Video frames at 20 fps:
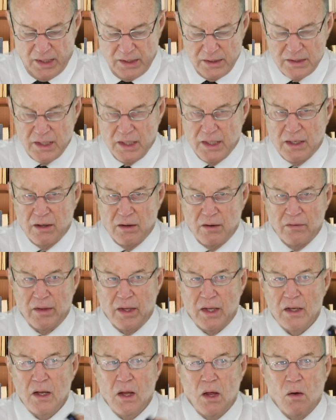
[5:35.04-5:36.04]
take care of
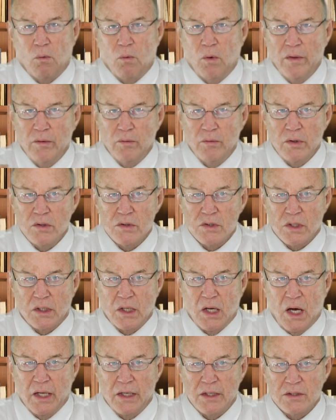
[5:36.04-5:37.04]
that. One that we use a
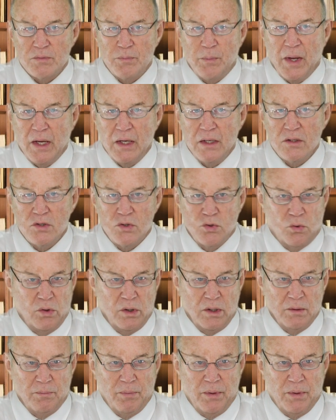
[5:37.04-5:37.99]
lot is pain joint.